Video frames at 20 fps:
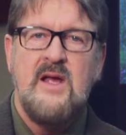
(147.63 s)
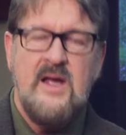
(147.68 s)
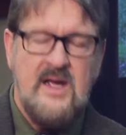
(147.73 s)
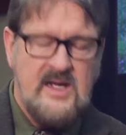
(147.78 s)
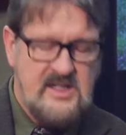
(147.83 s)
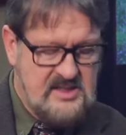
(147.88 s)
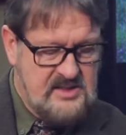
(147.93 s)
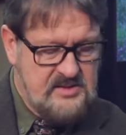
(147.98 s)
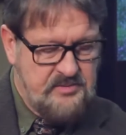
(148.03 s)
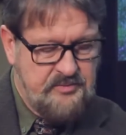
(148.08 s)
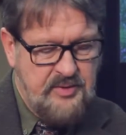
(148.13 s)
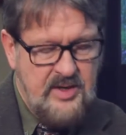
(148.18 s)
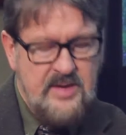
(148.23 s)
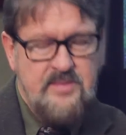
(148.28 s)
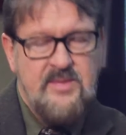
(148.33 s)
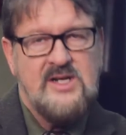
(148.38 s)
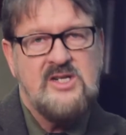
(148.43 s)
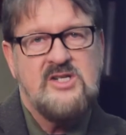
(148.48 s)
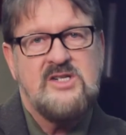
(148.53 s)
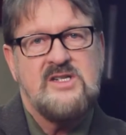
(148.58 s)
It's pretty
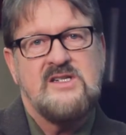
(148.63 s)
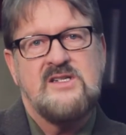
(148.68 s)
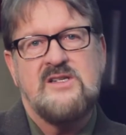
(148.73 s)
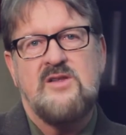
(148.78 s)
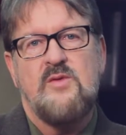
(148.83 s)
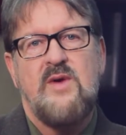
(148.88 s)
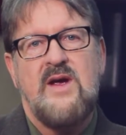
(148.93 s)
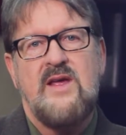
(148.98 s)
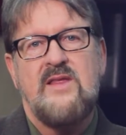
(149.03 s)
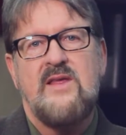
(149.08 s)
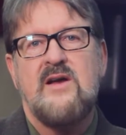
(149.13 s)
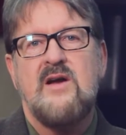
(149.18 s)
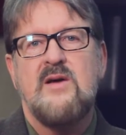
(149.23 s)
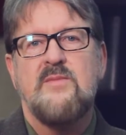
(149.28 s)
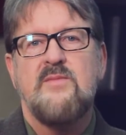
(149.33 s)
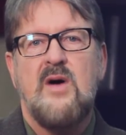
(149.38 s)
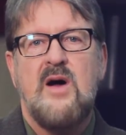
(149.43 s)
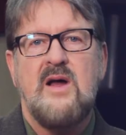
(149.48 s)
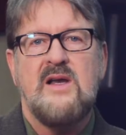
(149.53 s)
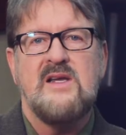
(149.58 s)
much just the way that our
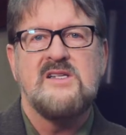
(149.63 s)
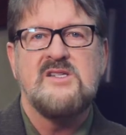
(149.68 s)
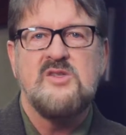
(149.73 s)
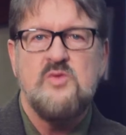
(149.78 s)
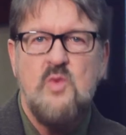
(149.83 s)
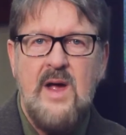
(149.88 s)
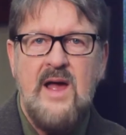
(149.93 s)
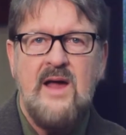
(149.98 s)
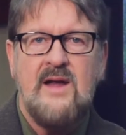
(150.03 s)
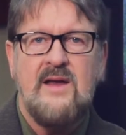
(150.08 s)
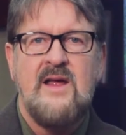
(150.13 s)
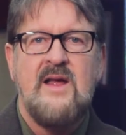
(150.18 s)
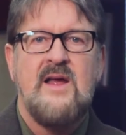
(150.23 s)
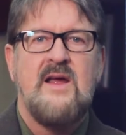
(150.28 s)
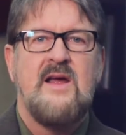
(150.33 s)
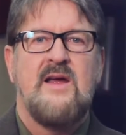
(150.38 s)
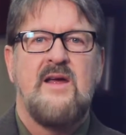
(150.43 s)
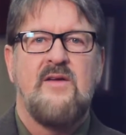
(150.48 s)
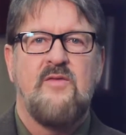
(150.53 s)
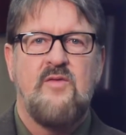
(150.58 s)
bodies sweat.
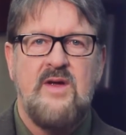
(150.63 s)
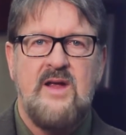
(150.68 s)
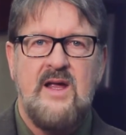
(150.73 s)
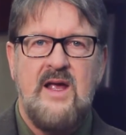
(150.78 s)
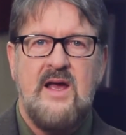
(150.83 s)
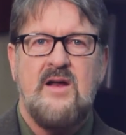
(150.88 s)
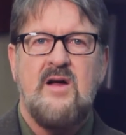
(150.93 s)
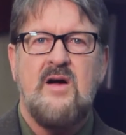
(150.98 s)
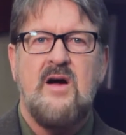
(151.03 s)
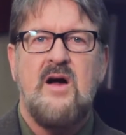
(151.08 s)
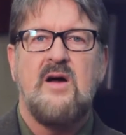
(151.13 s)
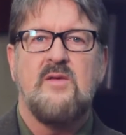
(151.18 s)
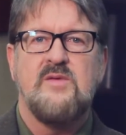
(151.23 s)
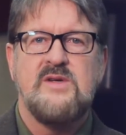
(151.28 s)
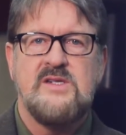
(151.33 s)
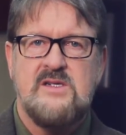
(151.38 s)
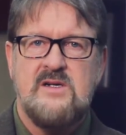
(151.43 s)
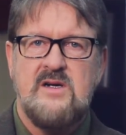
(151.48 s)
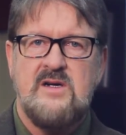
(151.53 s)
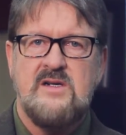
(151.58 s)
If we get hot, we
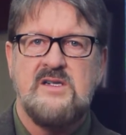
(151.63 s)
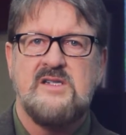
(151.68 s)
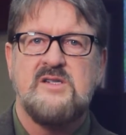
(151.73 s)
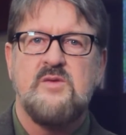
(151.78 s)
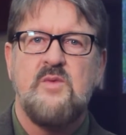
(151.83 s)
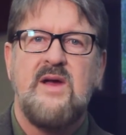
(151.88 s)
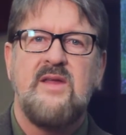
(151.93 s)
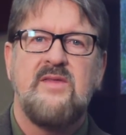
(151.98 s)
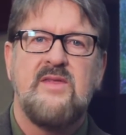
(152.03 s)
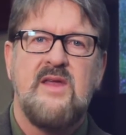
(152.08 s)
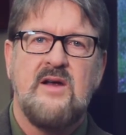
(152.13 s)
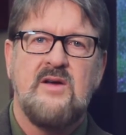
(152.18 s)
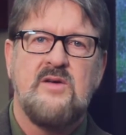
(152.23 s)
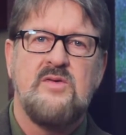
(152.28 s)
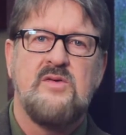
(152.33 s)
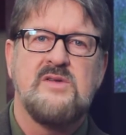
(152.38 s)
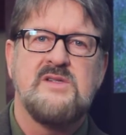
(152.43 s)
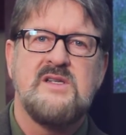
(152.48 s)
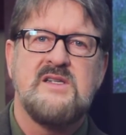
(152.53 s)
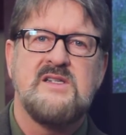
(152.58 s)
start to sweat, that
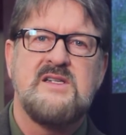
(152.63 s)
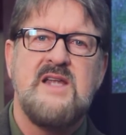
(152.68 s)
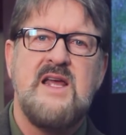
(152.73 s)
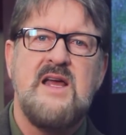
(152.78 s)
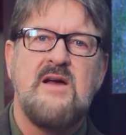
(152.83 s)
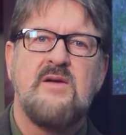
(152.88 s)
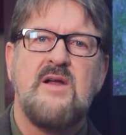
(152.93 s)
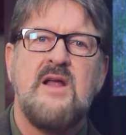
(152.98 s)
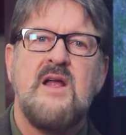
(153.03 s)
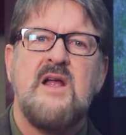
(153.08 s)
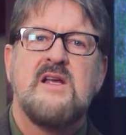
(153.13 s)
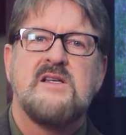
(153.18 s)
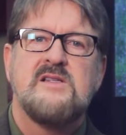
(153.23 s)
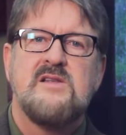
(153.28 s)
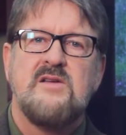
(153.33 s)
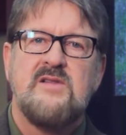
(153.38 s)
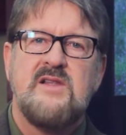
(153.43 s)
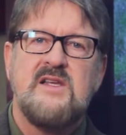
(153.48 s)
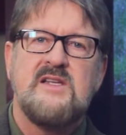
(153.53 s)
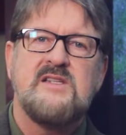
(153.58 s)
cools us down.
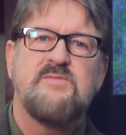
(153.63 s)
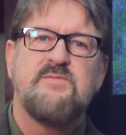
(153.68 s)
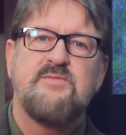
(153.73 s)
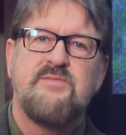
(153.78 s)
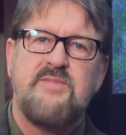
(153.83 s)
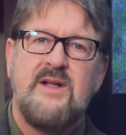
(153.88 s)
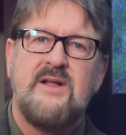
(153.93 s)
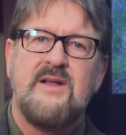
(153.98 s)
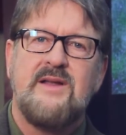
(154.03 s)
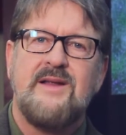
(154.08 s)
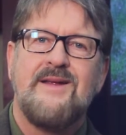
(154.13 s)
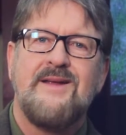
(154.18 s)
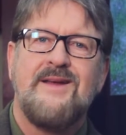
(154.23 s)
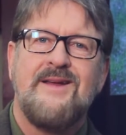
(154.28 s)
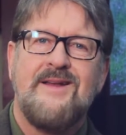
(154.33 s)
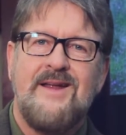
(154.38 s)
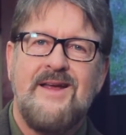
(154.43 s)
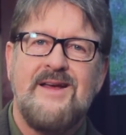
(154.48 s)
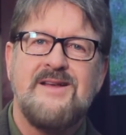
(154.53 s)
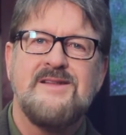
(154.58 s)
So this building,
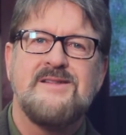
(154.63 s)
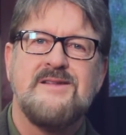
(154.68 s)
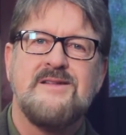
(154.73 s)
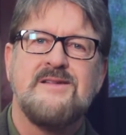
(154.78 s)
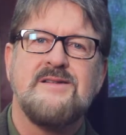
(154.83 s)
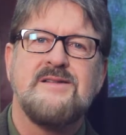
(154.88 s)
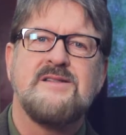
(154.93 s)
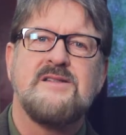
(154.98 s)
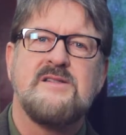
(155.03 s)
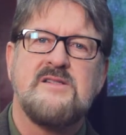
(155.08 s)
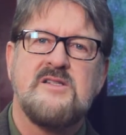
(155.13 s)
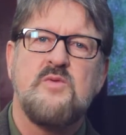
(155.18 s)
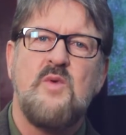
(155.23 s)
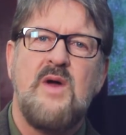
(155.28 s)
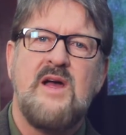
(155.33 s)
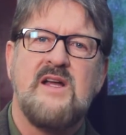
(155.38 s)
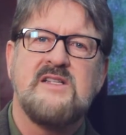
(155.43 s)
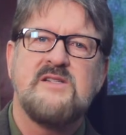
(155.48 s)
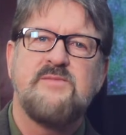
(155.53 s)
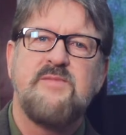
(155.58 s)
in essence,
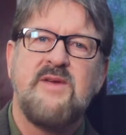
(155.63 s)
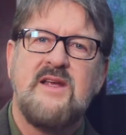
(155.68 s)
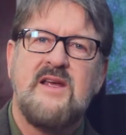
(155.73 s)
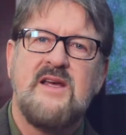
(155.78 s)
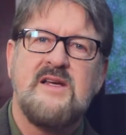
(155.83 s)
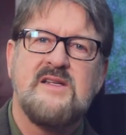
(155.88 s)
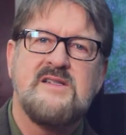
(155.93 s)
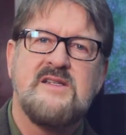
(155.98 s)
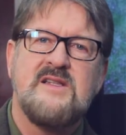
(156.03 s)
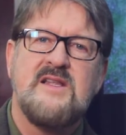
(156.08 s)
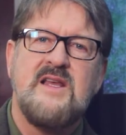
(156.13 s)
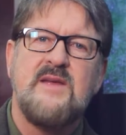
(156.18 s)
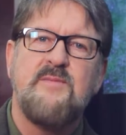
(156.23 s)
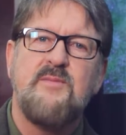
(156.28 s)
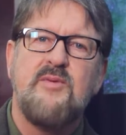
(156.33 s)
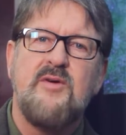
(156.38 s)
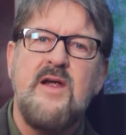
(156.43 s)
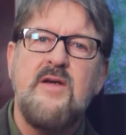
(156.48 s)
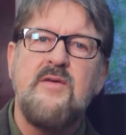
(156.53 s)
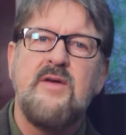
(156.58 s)
sweats because the
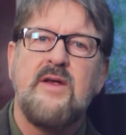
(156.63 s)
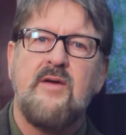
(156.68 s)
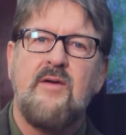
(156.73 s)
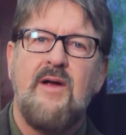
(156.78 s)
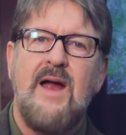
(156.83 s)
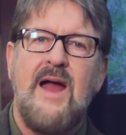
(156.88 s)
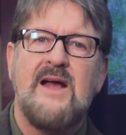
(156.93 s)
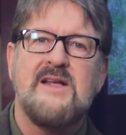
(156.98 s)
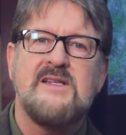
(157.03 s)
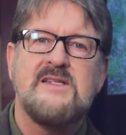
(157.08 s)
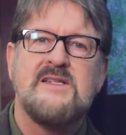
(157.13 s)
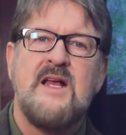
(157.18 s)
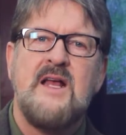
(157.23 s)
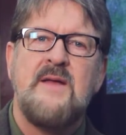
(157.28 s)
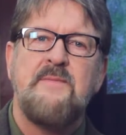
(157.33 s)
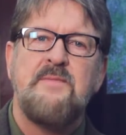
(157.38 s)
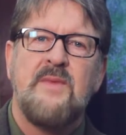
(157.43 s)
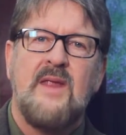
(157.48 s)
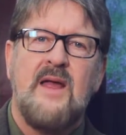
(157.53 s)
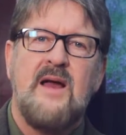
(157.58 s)
prairie grass
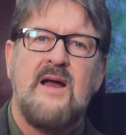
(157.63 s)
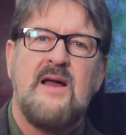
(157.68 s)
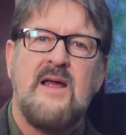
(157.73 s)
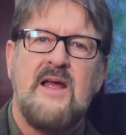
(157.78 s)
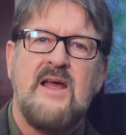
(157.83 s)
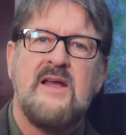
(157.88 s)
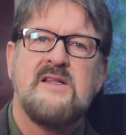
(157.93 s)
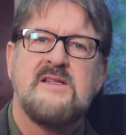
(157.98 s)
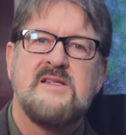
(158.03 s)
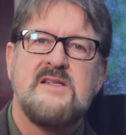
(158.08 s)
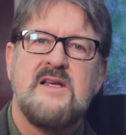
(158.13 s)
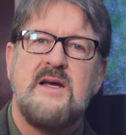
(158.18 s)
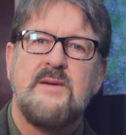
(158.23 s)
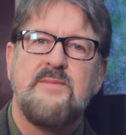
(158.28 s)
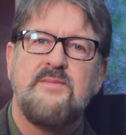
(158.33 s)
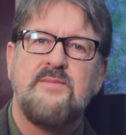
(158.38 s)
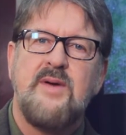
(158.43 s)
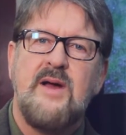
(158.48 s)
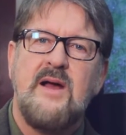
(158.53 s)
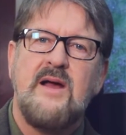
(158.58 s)
ends
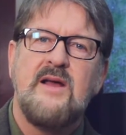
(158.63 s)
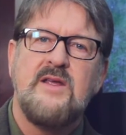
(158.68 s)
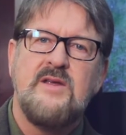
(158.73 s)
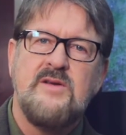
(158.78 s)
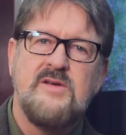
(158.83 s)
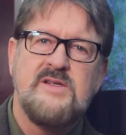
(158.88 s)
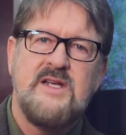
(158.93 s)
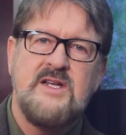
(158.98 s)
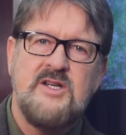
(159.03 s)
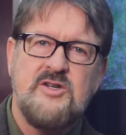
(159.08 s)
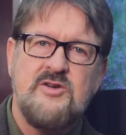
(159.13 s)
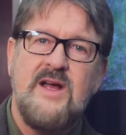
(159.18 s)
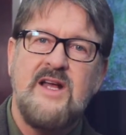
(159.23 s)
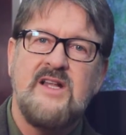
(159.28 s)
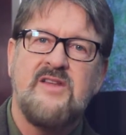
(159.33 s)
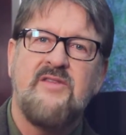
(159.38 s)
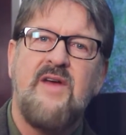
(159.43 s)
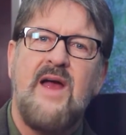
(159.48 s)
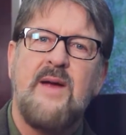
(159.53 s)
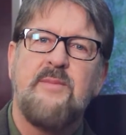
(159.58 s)
up using
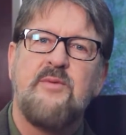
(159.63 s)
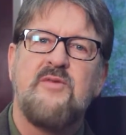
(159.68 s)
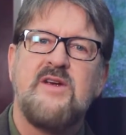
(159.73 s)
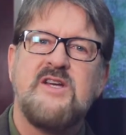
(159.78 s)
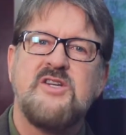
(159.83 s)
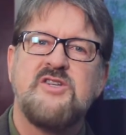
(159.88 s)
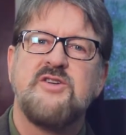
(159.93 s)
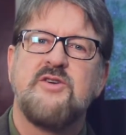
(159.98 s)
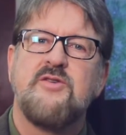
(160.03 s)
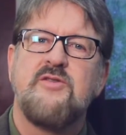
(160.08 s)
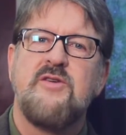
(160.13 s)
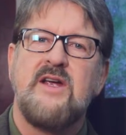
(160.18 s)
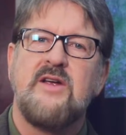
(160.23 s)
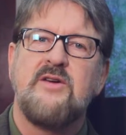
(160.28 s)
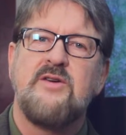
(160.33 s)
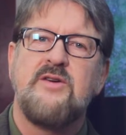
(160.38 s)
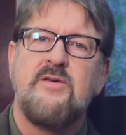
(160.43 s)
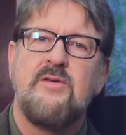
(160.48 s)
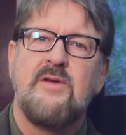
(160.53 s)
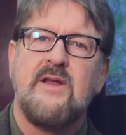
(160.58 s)
transvaporation to
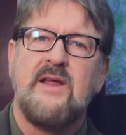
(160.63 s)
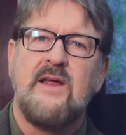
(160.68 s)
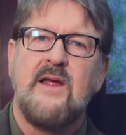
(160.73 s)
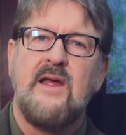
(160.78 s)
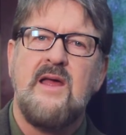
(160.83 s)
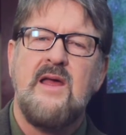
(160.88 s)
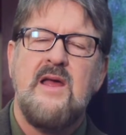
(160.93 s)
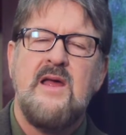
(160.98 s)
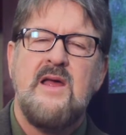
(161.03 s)
create cooling.